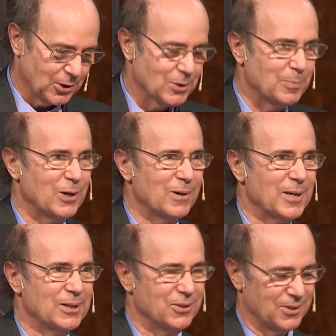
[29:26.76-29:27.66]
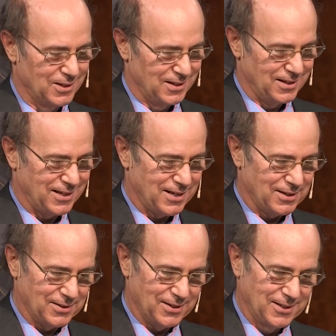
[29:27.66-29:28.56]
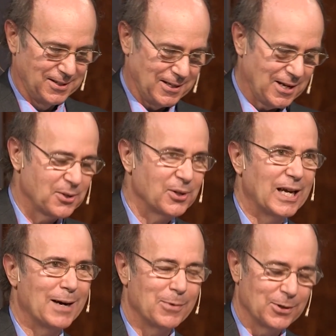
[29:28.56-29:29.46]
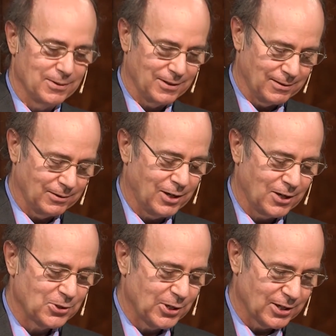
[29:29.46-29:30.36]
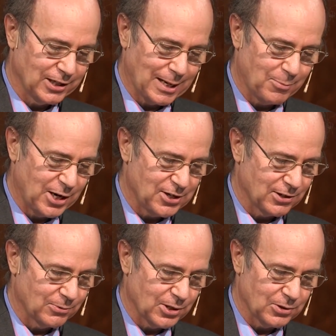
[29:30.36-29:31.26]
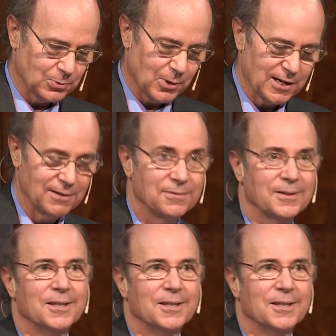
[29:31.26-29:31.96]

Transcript: experiments, largely in collaboration with his wife,